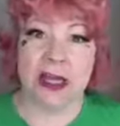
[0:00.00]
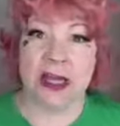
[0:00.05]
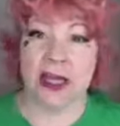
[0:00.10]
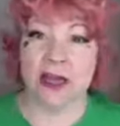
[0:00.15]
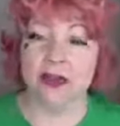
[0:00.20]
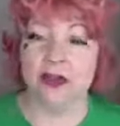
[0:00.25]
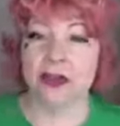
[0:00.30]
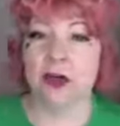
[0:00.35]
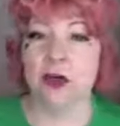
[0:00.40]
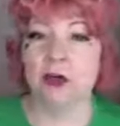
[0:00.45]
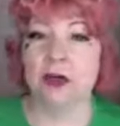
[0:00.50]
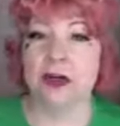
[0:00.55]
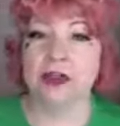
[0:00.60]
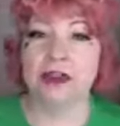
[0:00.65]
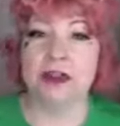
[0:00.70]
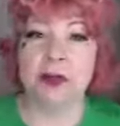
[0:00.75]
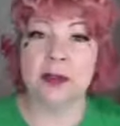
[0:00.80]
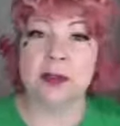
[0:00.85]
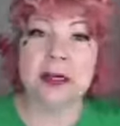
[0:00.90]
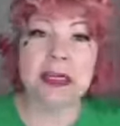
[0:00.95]
And so when
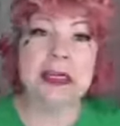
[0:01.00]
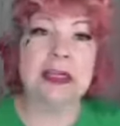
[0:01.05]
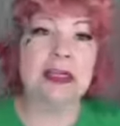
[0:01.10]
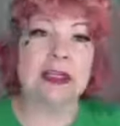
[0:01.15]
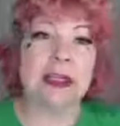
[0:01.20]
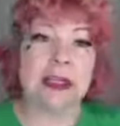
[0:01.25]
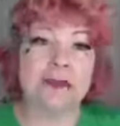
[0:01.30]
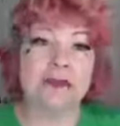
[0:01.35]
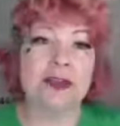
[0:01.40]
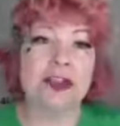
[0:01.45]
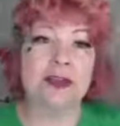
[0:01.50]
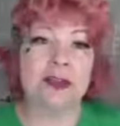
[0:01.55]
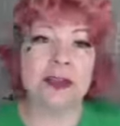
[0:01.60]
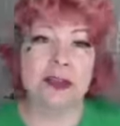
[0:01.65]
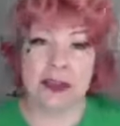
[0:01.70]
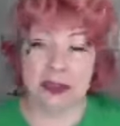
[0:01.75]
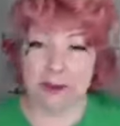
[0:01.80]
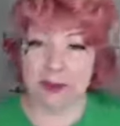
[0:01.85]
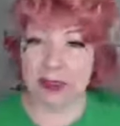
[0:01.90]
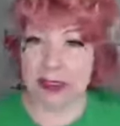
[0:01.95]
somebody gives you
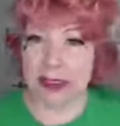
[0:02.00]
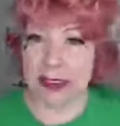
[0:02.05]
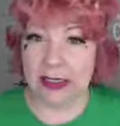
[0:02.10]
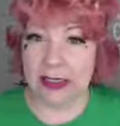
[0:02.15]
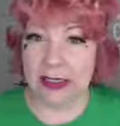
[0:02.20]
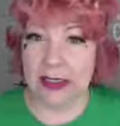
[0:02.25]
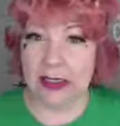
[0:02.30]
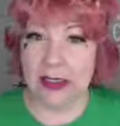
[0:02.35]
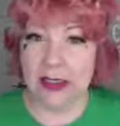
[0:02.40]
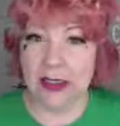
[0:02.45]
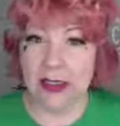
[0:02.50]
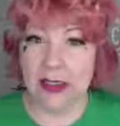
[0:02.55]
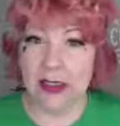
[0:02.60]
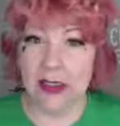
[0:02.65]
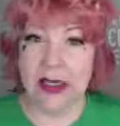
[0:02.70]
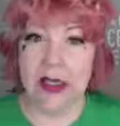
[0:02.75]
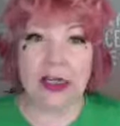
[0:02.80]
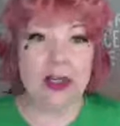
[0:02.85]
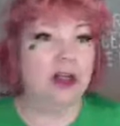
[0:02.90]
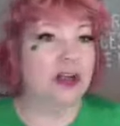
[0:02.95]
something,
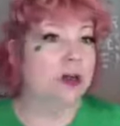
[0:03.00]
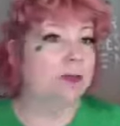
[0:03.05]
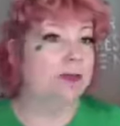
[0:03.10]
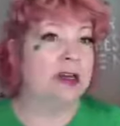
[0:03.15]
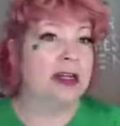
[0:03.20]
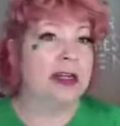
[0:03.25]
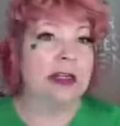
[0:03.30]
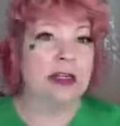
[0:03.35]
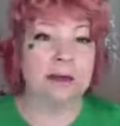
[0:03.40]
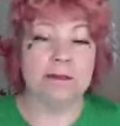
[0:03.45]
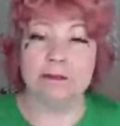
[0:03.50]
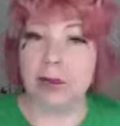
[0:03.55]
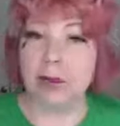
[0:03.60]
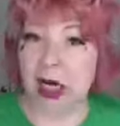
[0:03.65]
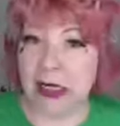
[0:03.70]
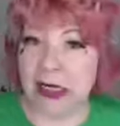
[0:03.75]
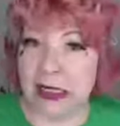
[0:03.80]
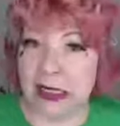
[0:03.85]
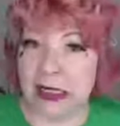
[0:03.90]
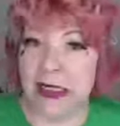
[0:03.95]
it could be
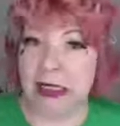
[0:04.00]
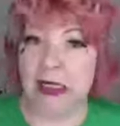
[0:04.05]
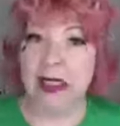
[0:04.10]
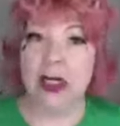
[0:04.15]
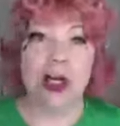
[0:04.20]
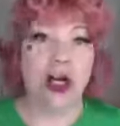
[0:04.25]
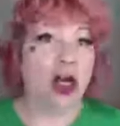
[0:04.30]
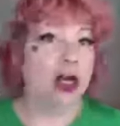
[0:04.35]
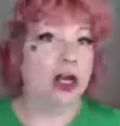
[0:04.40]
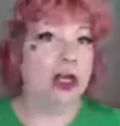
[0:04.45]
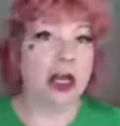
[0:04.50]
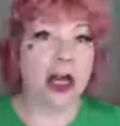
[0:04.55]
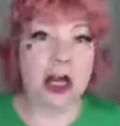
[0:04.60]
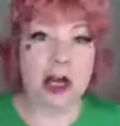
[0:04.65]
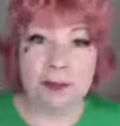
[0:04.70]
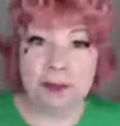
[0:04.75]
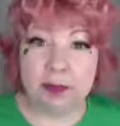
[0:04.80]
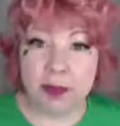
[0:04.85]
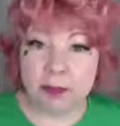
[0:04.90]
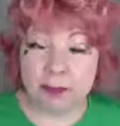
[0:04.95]
money, a
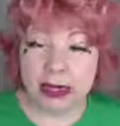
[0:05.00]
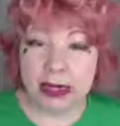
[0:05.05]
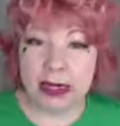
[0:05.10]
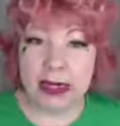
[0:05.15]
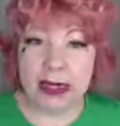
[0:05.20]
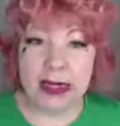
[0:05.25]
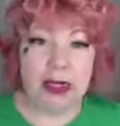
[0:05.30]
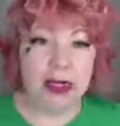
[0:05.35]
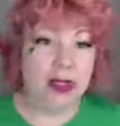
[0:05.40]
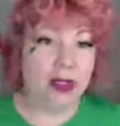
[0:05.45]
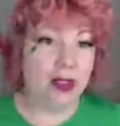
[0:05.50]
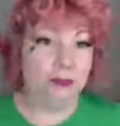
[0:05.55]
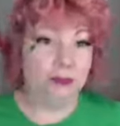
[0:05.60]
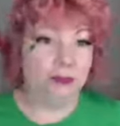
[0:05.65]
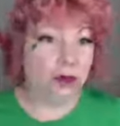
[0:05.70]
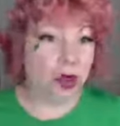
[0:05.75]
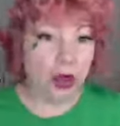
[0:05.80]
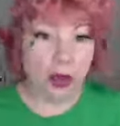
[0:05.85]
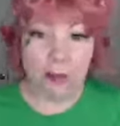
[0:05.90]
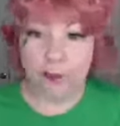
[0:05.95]
compliment,
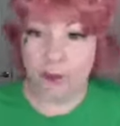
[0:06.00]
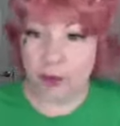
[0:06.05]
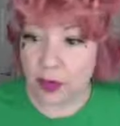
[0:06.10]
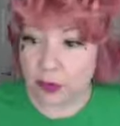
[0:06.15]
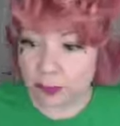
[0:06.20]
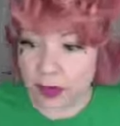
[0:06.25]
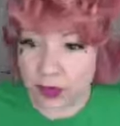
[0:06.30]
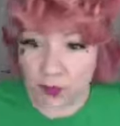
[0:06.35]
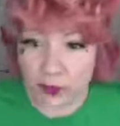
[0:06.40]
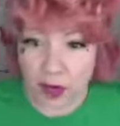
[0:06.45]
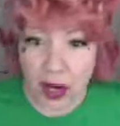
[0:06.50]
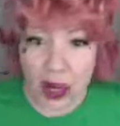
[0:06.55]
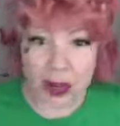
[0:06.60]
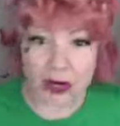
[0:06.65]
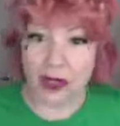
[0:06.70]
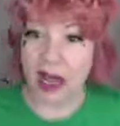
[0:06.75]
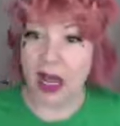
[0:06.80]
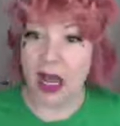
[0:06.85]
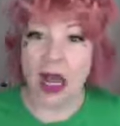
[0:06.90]
a booby rock.